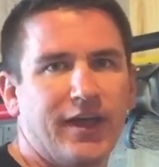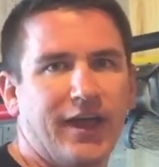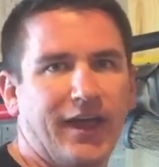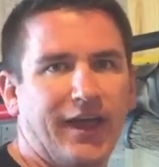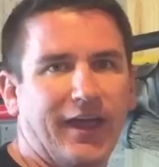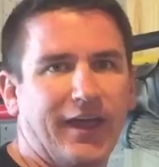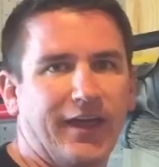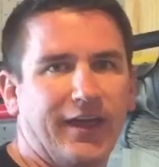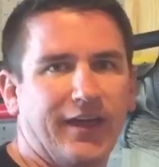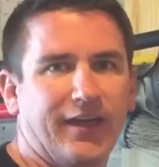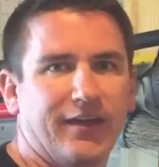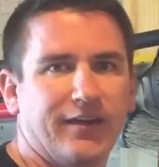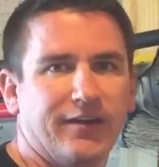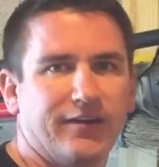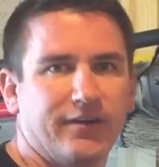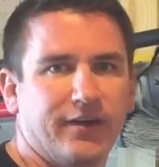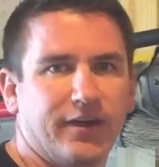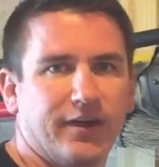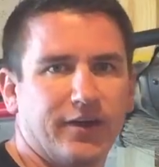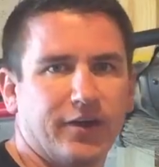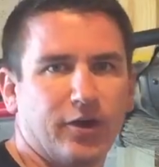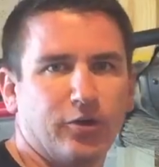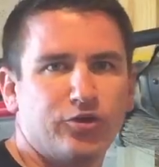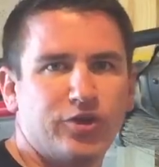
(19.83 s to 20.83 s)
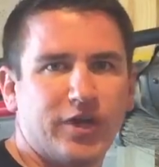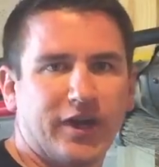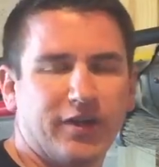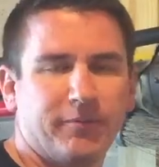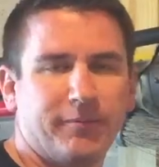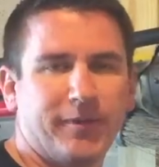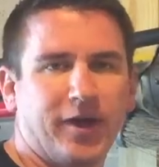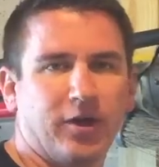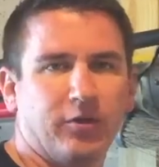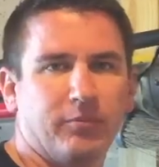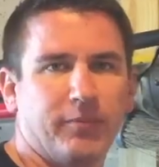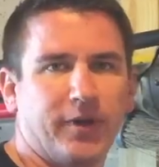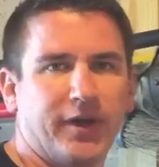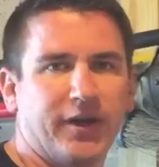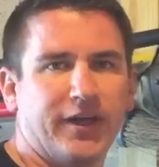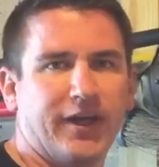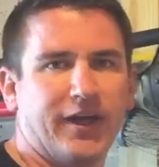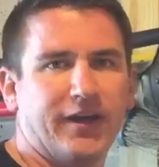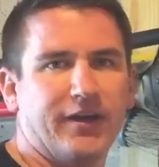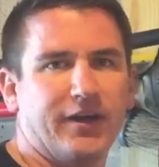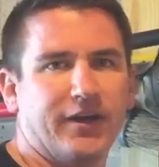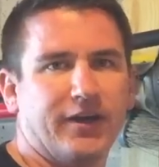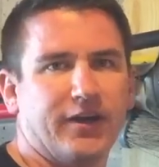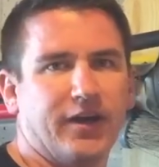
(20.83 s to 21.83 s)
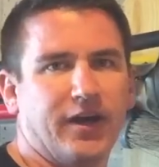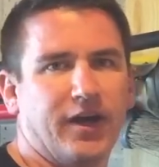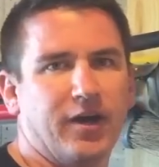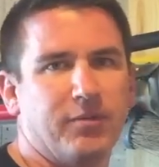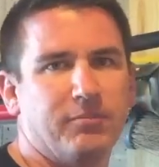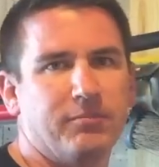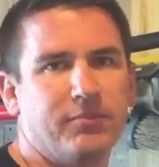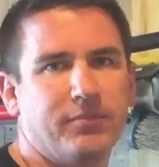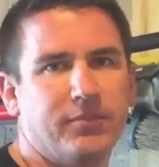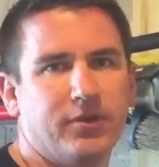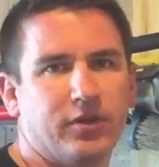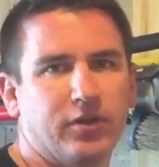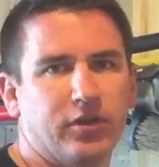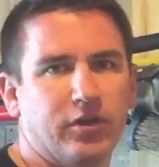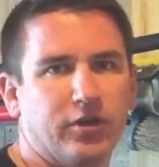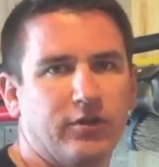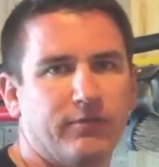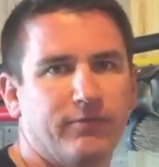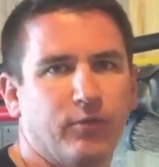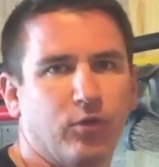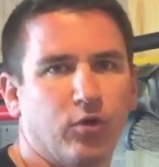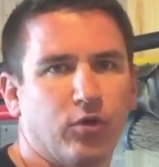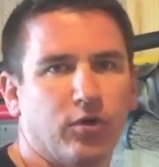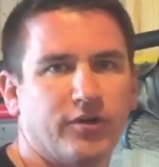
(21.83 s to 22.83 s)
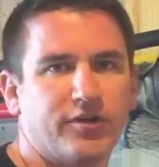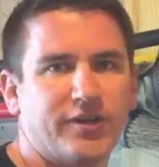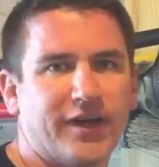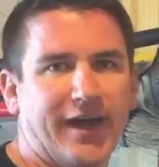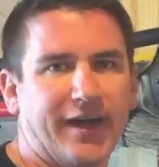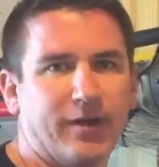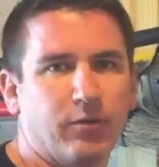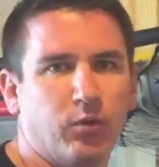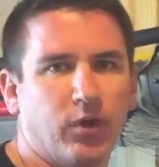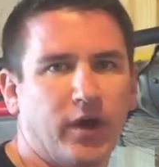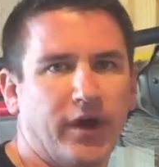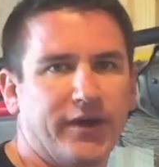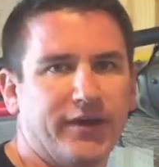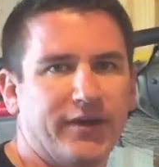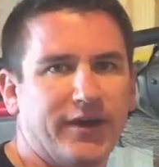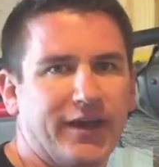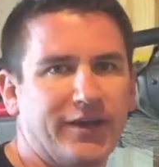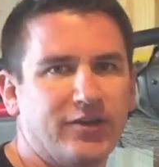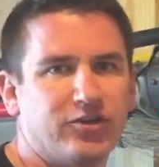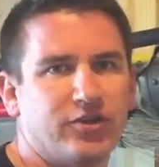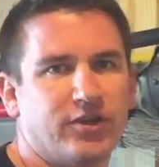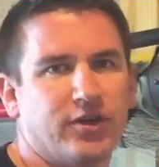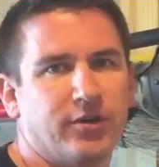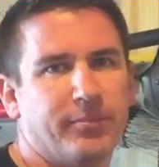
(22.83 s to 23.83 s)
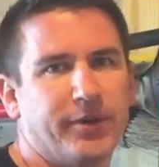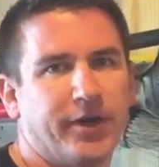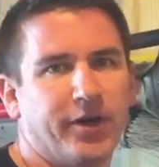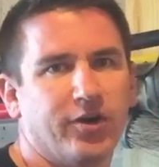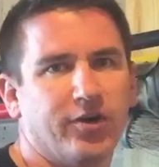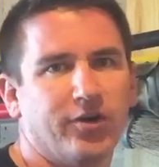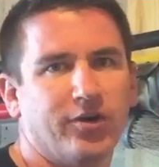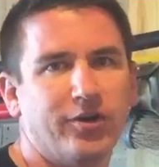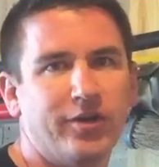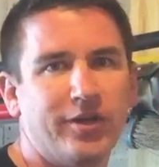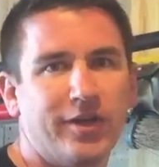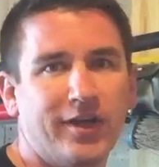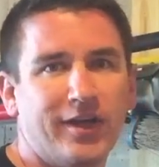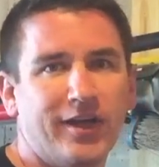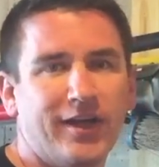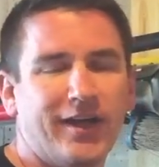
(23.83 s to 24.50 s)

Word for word: And uh, go check them out, moneyguy.com. Look for Tight Wad Nation Apparel.